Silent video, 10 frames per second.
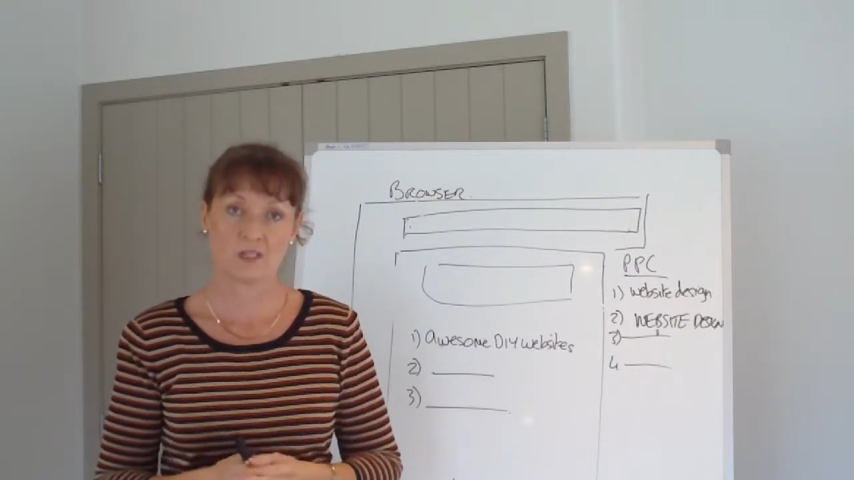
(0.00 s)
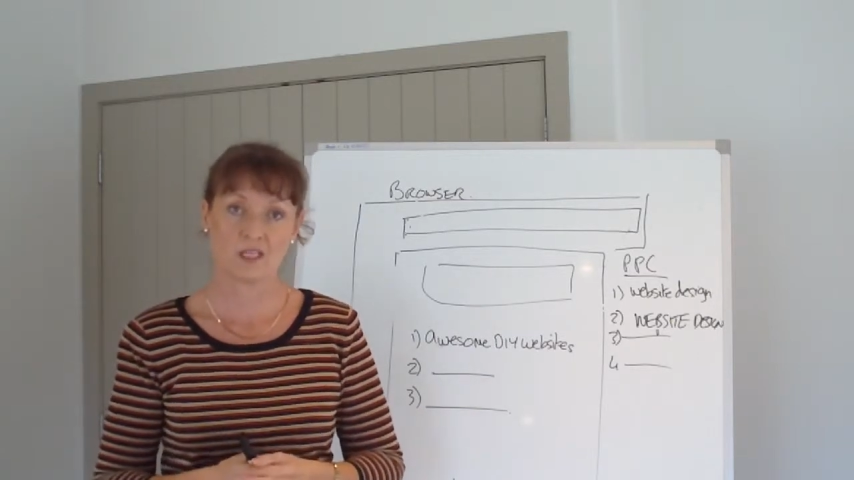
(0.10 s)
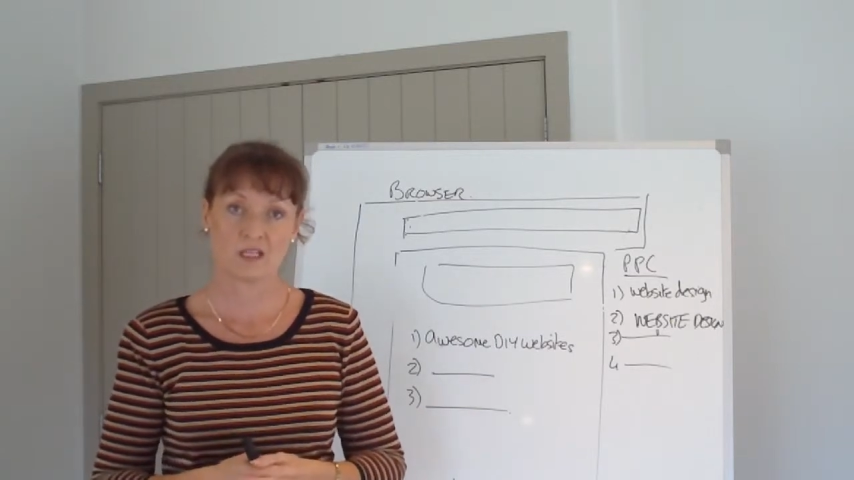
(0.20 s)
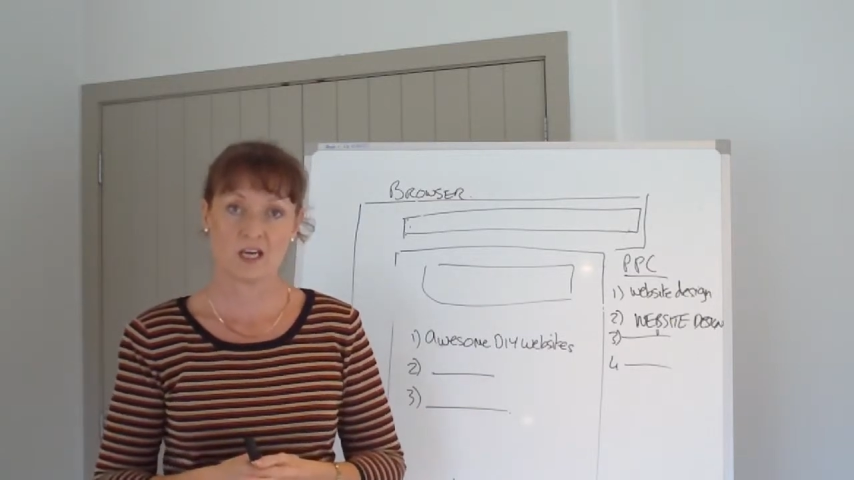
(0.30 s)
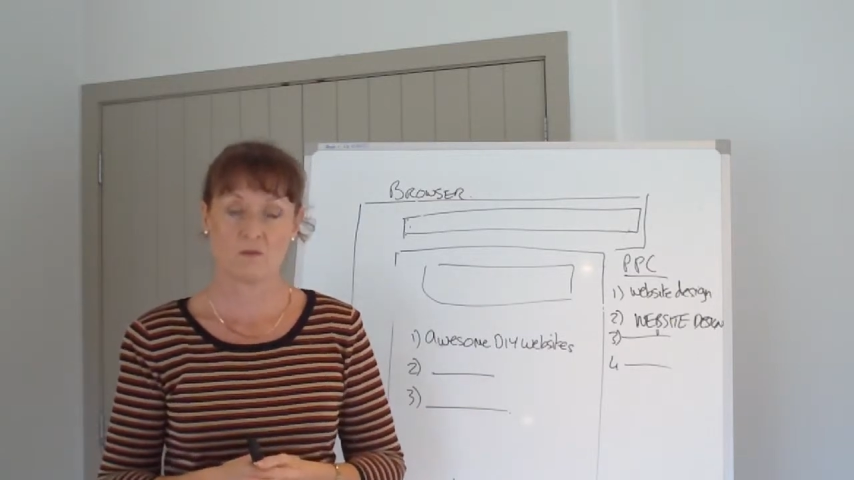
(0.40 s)

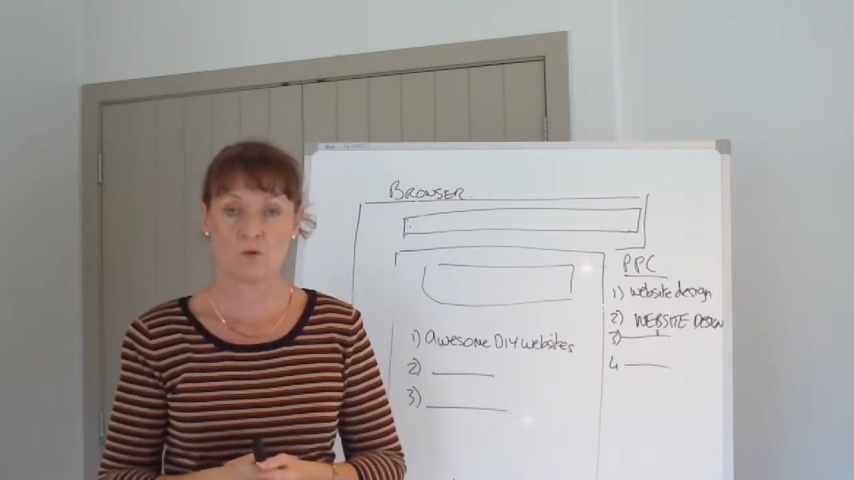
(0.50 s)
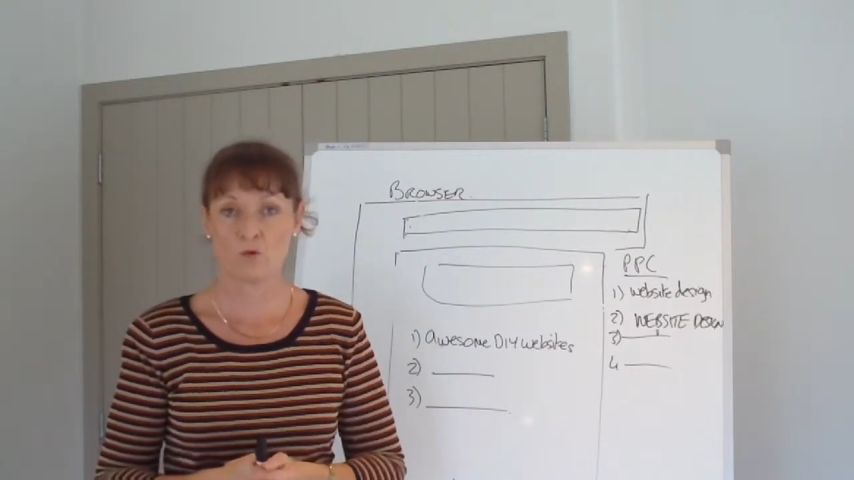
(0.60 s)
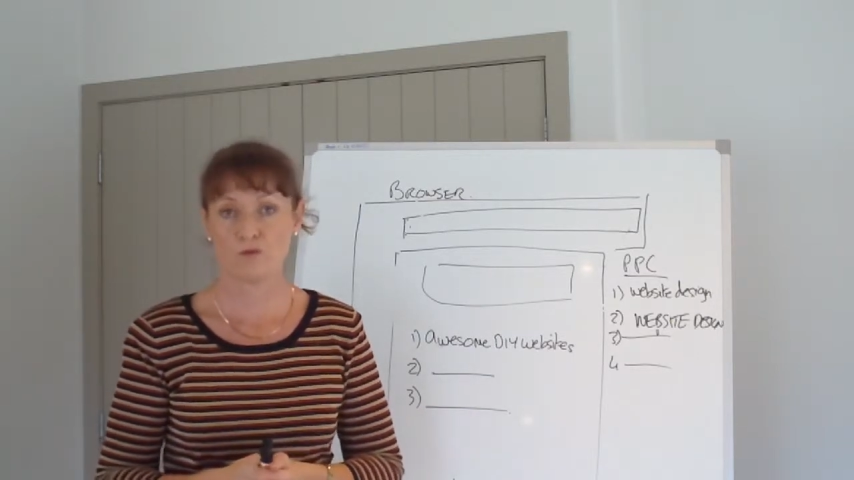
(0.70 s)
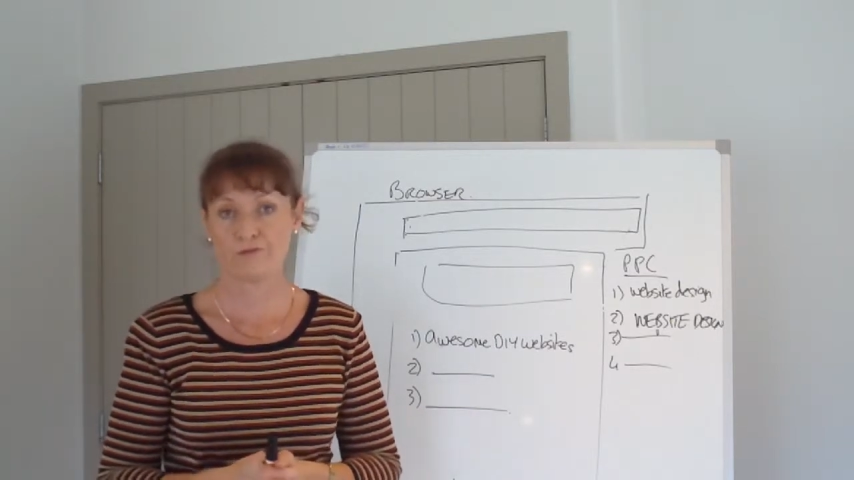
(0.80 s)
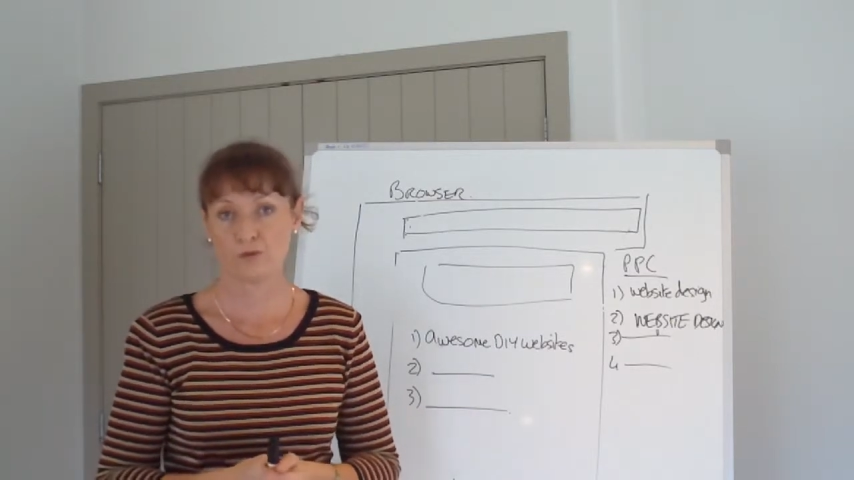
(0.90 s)
that come
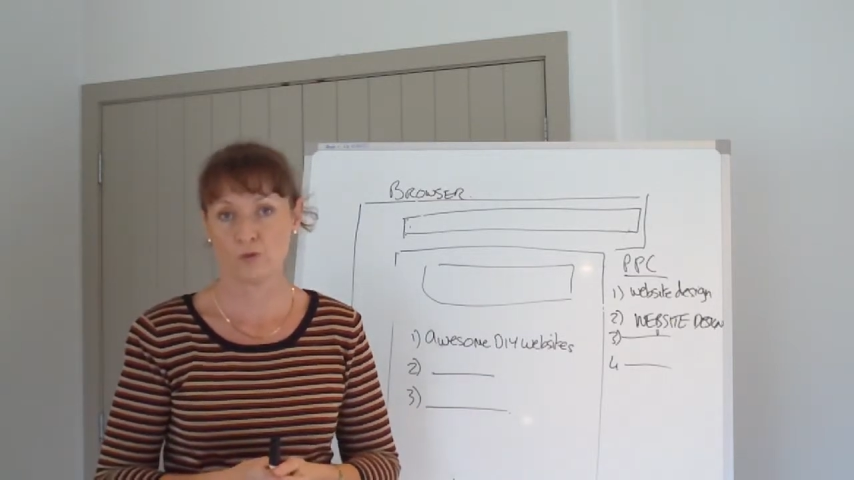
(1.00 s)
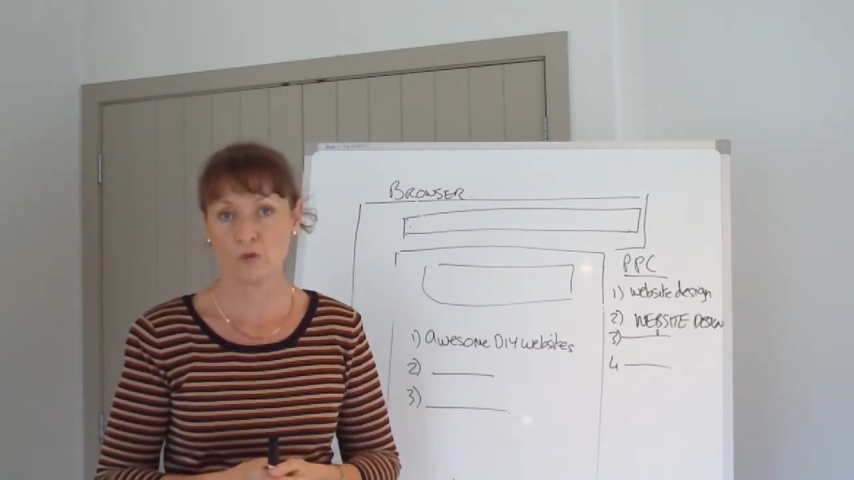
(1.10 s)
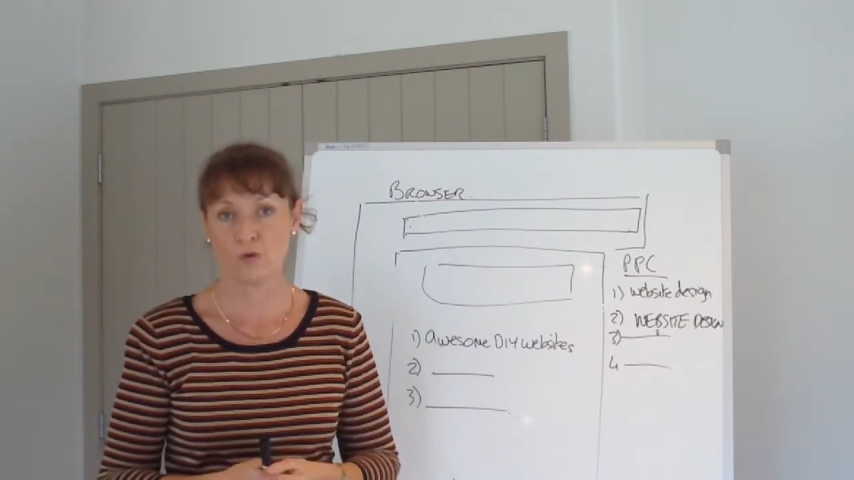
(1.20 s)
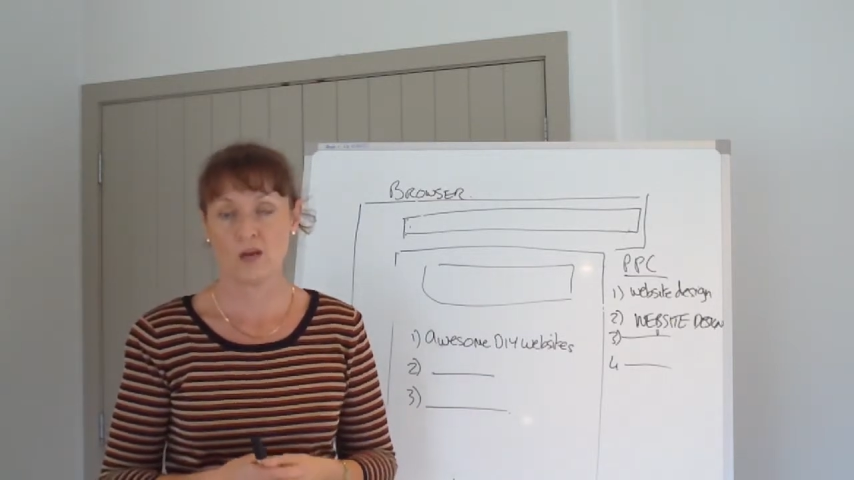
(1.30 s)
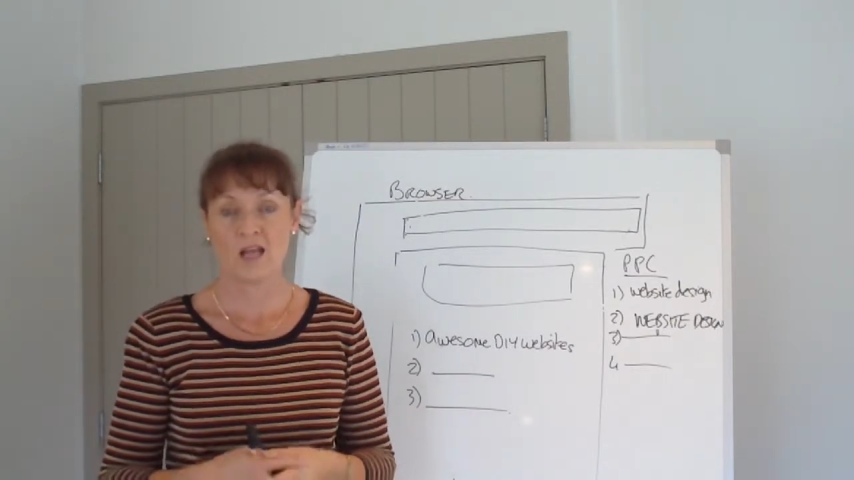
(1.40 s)
off
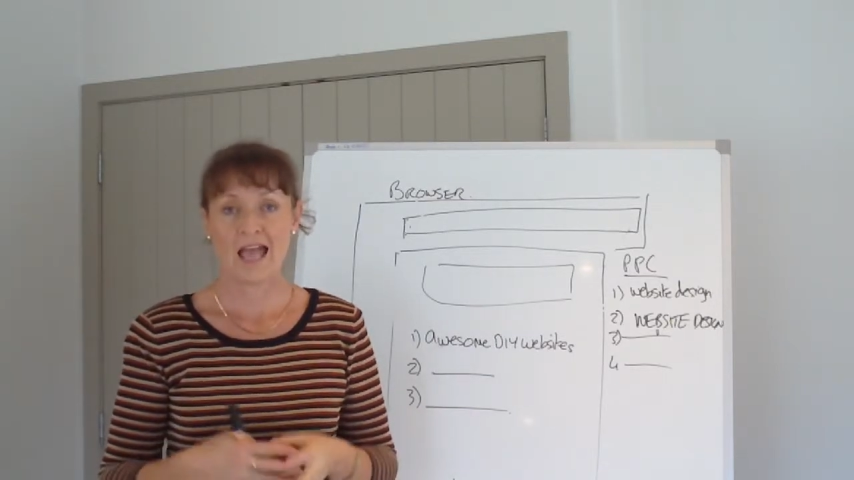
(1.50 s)
your